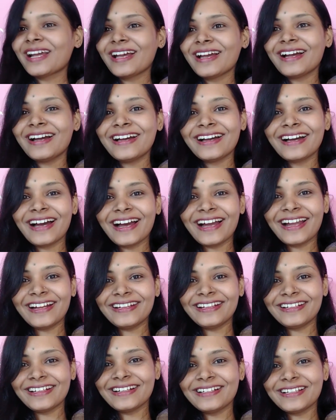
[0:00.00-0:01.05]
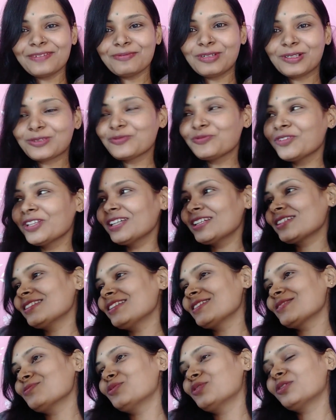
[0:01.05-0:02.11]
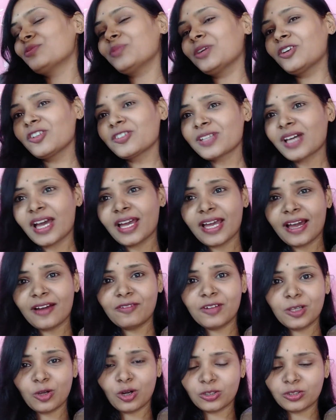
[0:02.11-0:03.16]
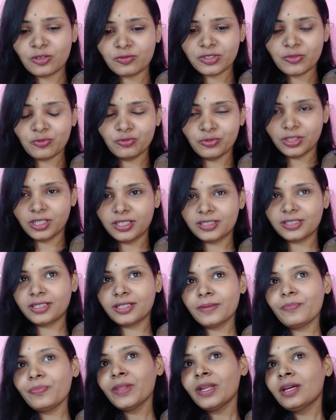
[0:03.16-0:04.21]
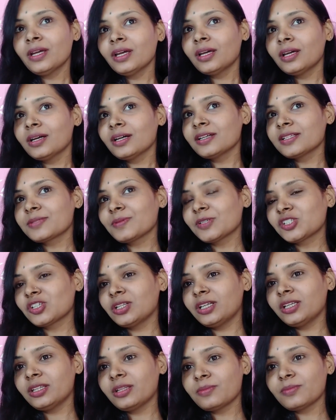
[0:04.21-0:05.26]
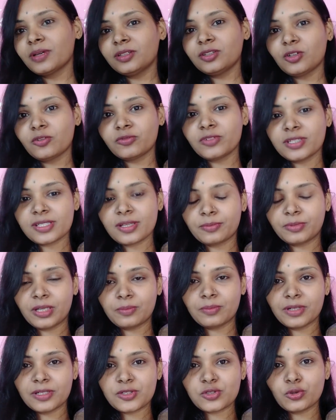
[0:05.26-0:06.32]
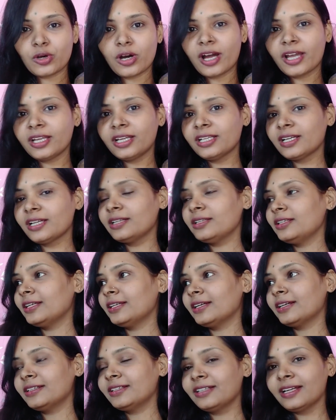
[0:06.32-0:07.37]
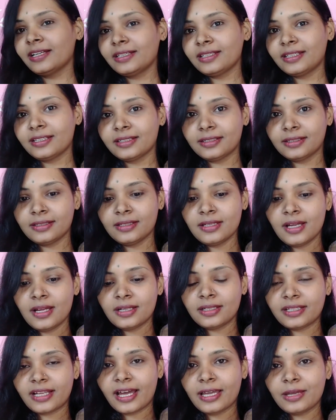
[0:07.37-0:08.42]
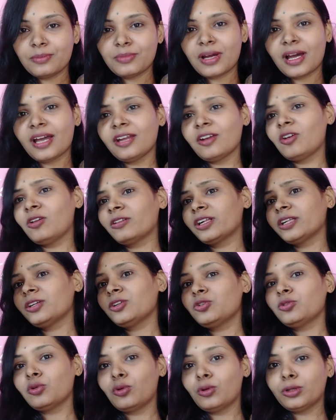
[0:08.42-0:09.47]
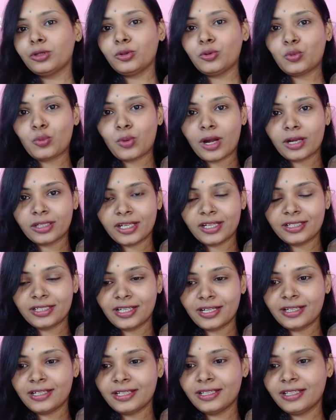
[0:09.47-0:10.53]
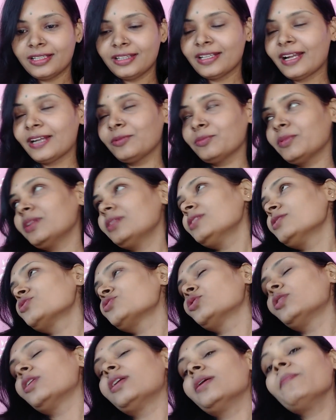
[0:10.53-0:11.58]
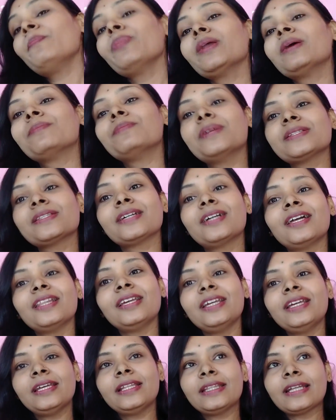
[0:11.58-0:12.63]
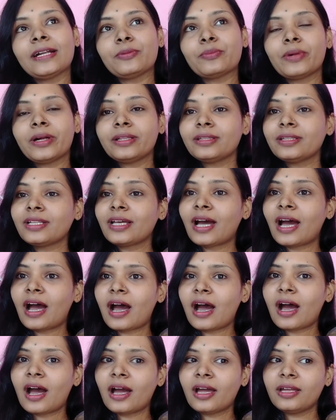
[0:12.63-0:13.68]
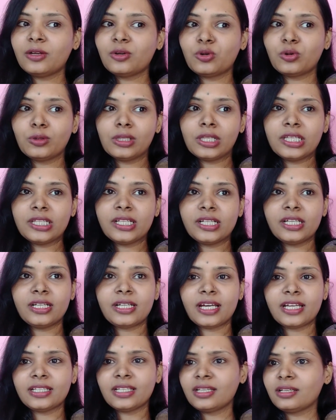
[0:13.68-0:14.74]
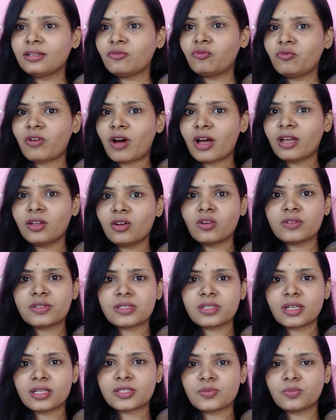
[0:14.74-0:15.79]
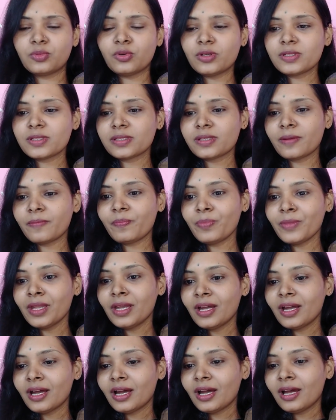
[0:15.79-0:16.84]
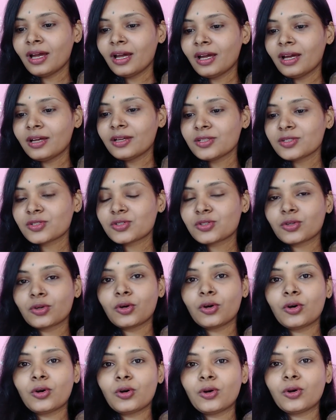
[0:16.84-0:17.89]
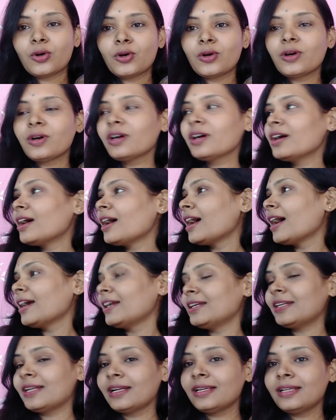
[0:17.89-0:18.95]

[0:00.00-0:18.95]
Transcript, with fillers: I didn't able to finish this book because I have a lot of the work, especially in the month of the September, so I didn't get time. I already told you what I did in that month. So basically in that month I only read, I think, 5 or 6 books, so I